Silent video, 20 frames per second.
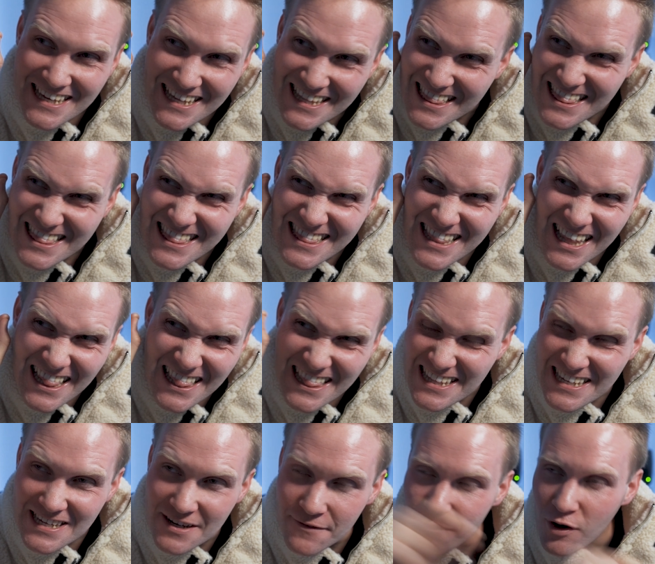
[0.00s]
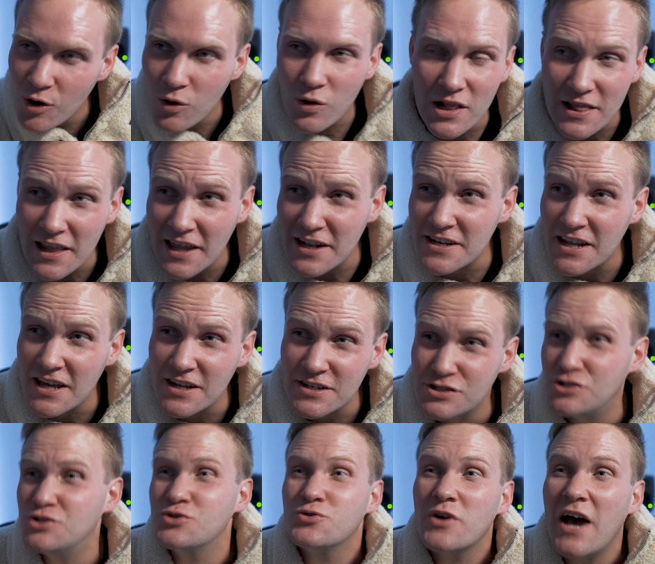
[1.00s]
in the lead vocal and then
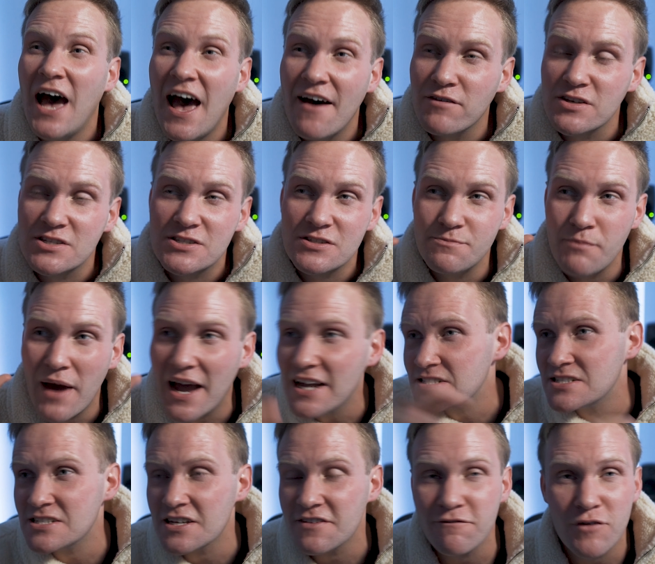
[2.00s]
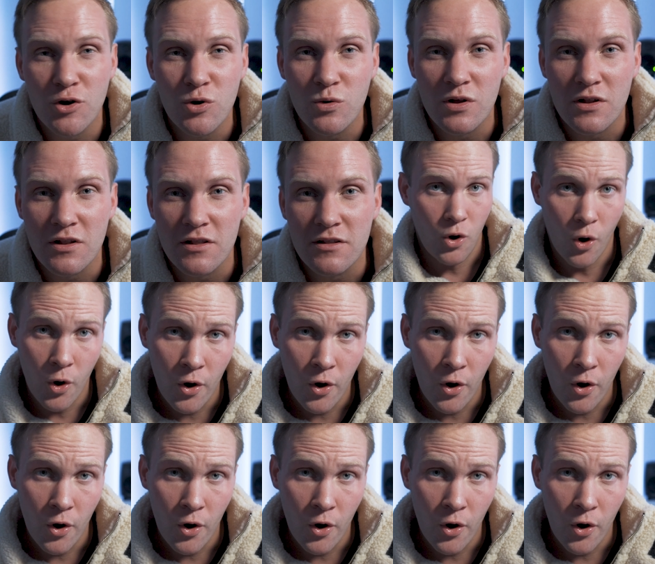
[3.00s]
you have a smashing vocal.